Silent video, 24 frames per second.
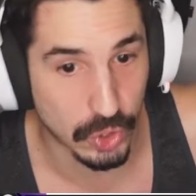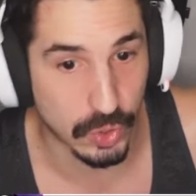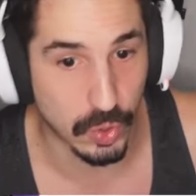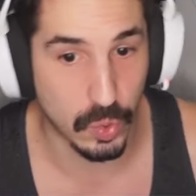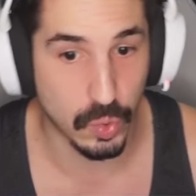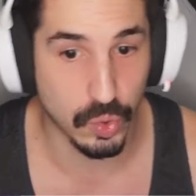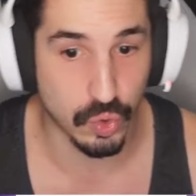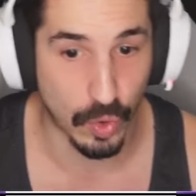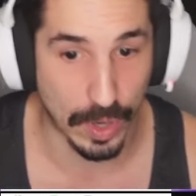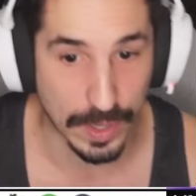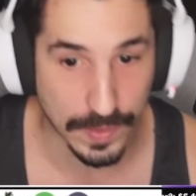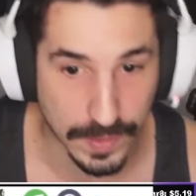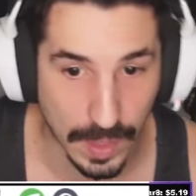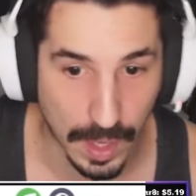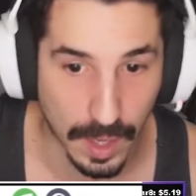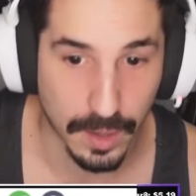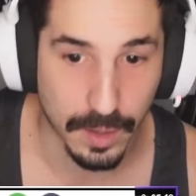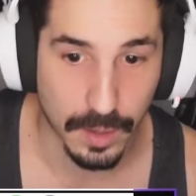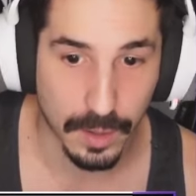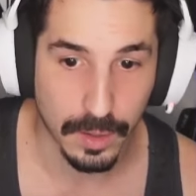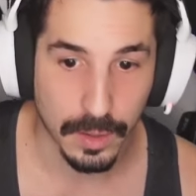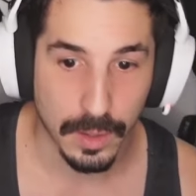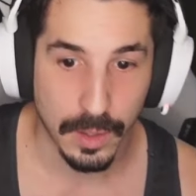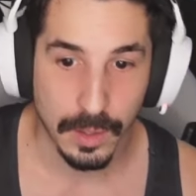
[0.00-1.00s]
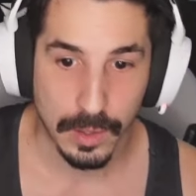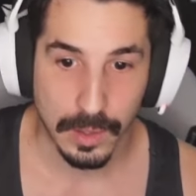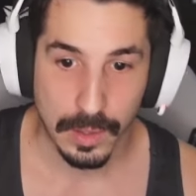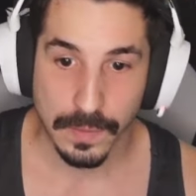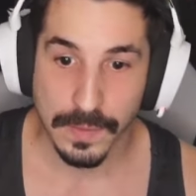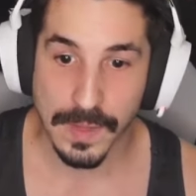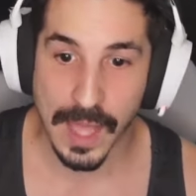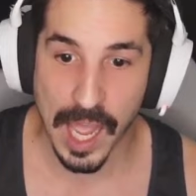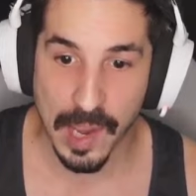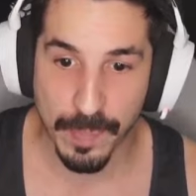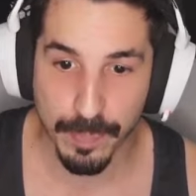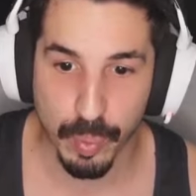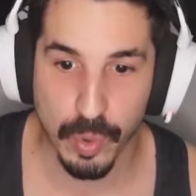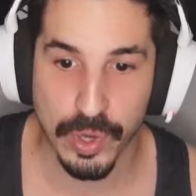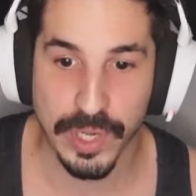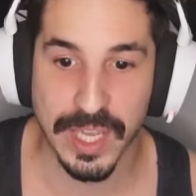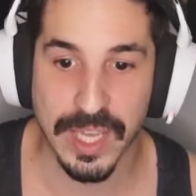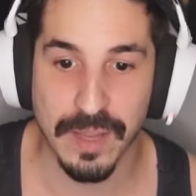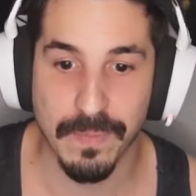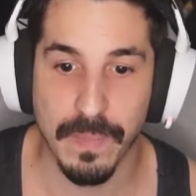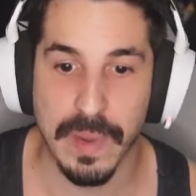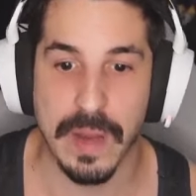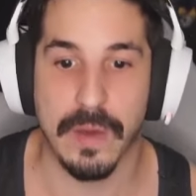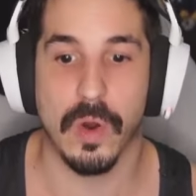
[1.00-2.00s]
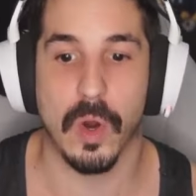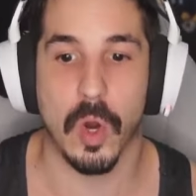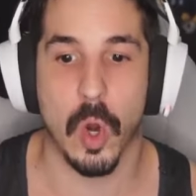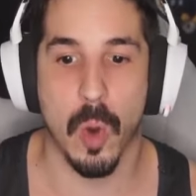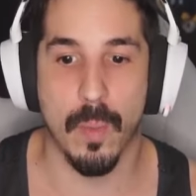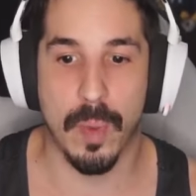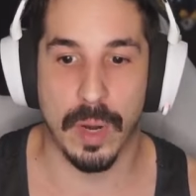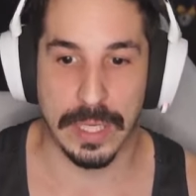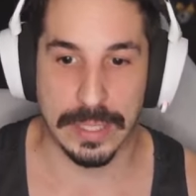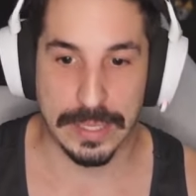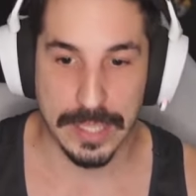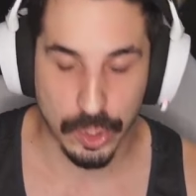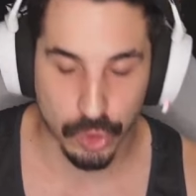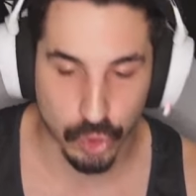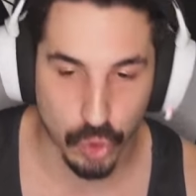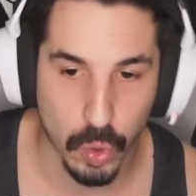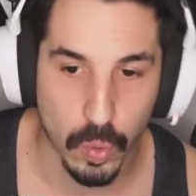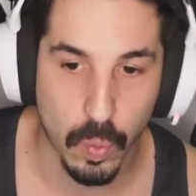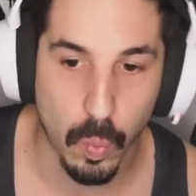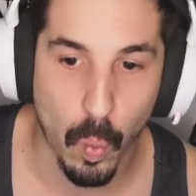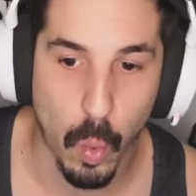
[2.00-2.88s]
news right there not bringing Mirror Herb on Electrode